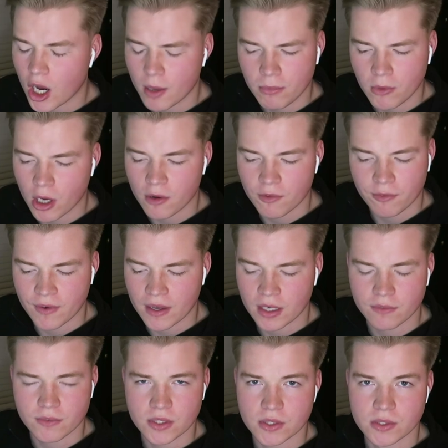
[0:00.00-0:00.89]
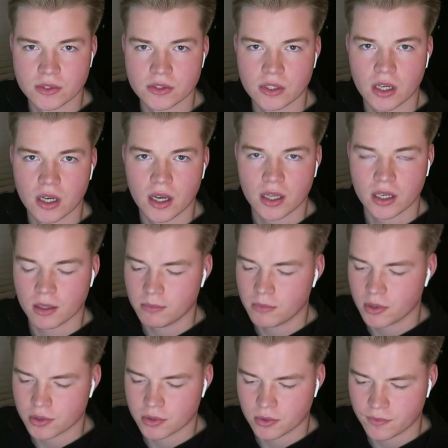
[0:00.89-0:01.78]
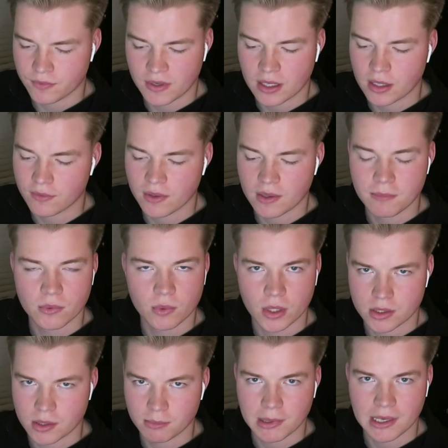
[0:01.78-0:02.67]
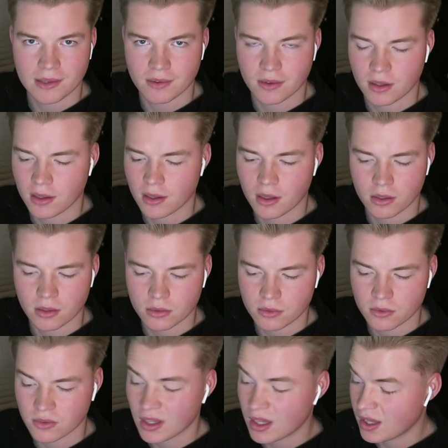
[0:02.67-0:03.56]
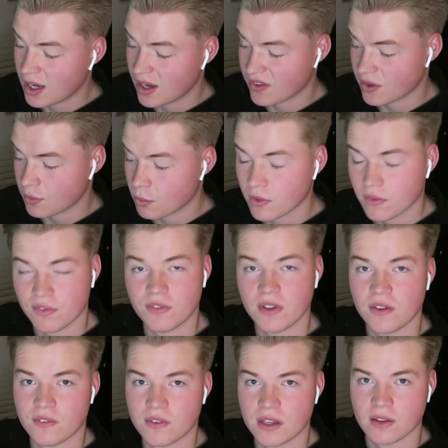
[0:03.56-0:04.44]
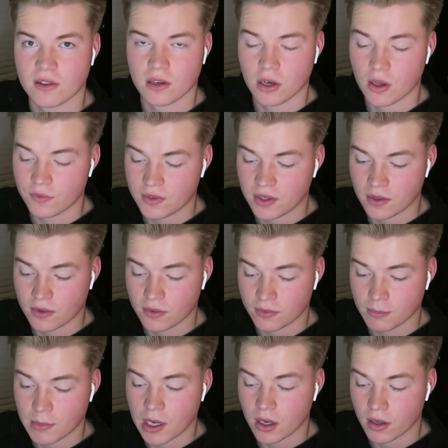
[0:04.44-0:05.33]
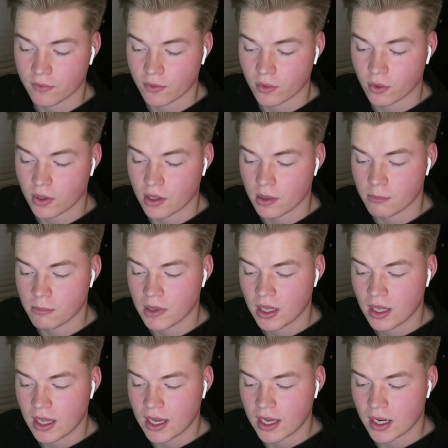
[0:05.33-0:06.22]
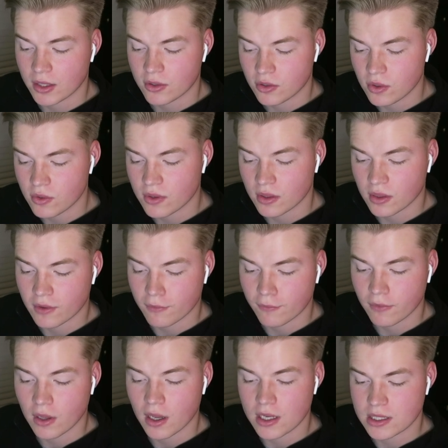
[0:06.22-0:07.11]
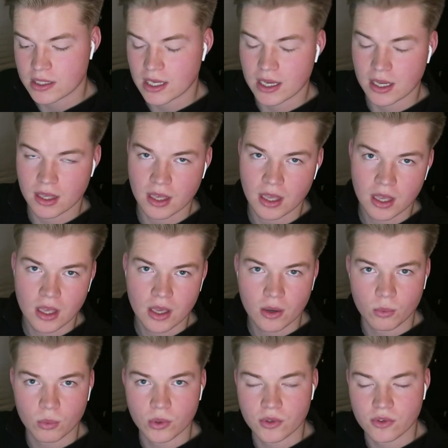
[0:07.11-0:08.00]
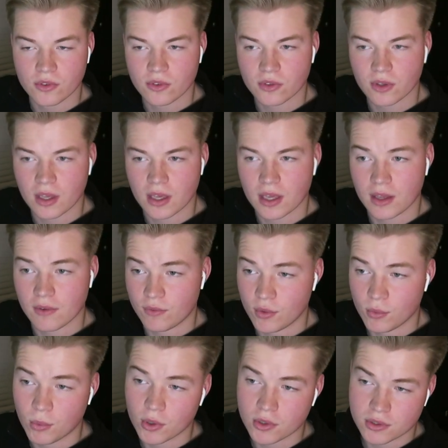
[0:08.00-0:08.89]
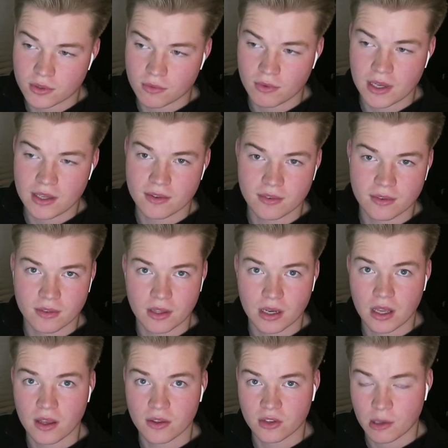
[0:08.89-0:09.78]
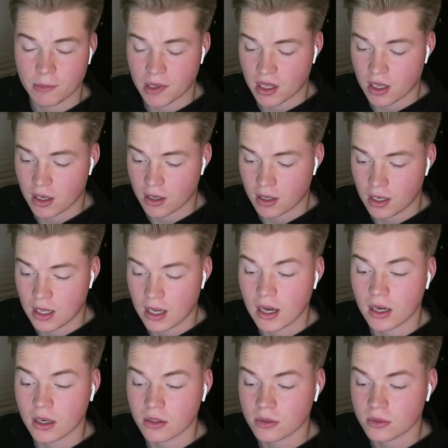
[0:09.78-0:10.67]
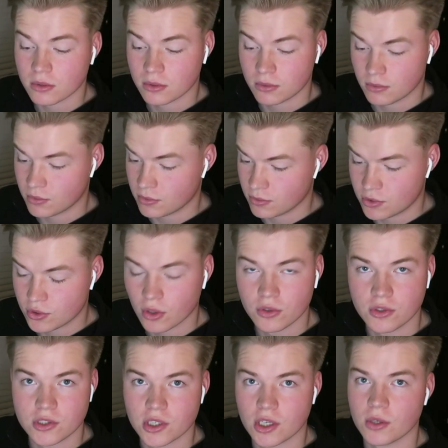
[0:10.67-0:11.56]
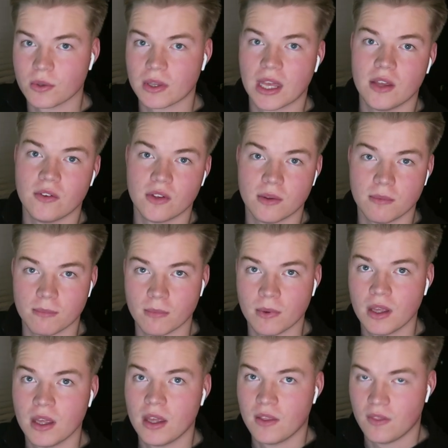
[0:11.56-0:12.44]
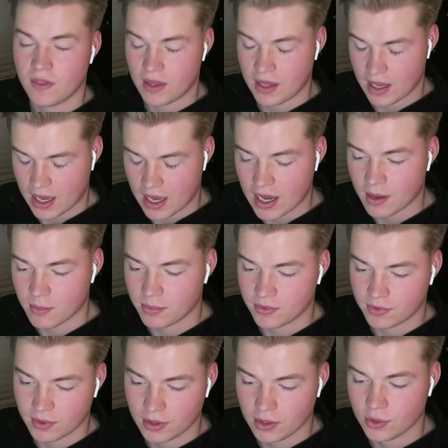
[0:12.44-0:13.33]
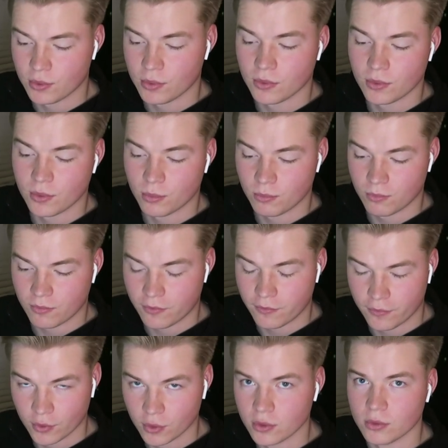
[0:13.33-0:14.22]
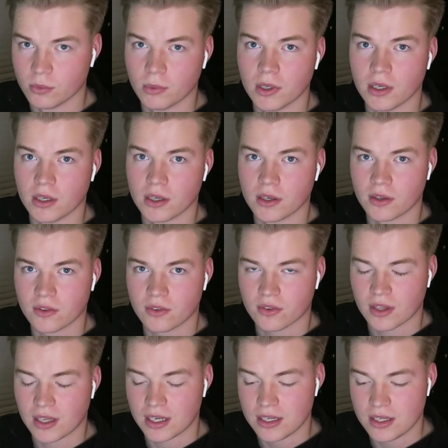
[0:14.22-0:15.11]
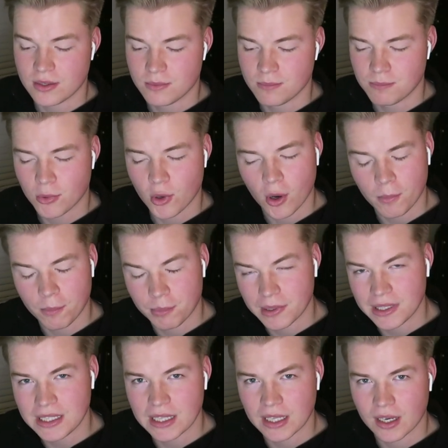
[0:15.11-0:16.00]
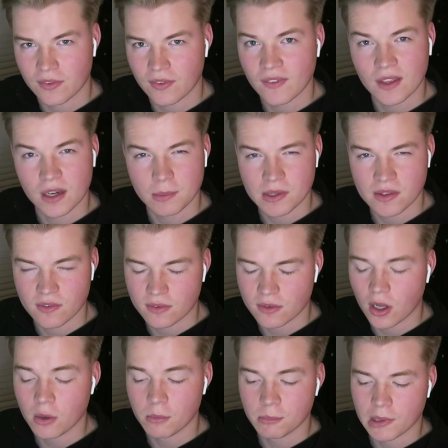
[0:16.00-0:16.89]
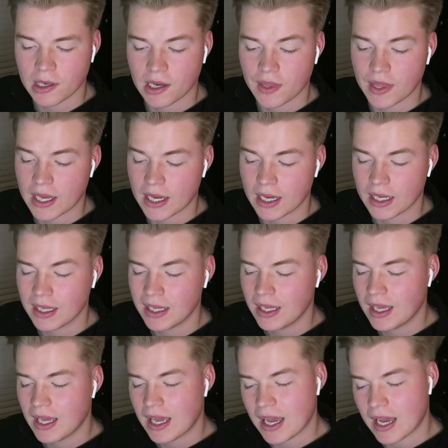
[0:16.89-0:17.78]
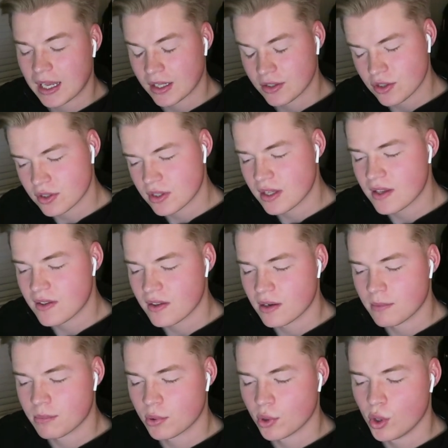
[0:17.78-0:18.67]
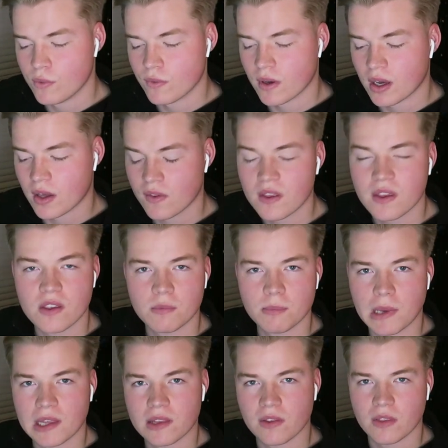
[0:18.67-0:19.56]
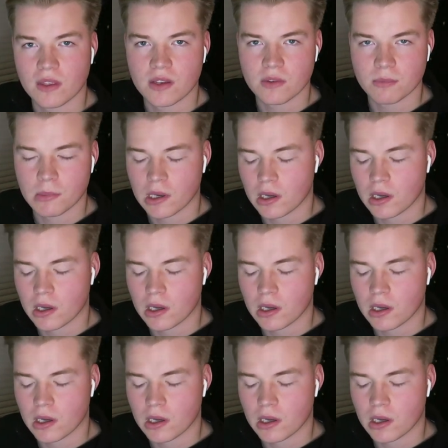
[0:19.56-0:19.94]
I'm not a fan of Dusart, and I'm not sure a fan of him switching back to hurdles. I think 150 is a lofty enough mark for him. And I do think that Flight Deck was, if you watched the race the last time at Carlisle, John Joe gave him the absolute full works, and he got beat, and I think they'd have been stung by that. And I just think he's an improver. I think he's better than his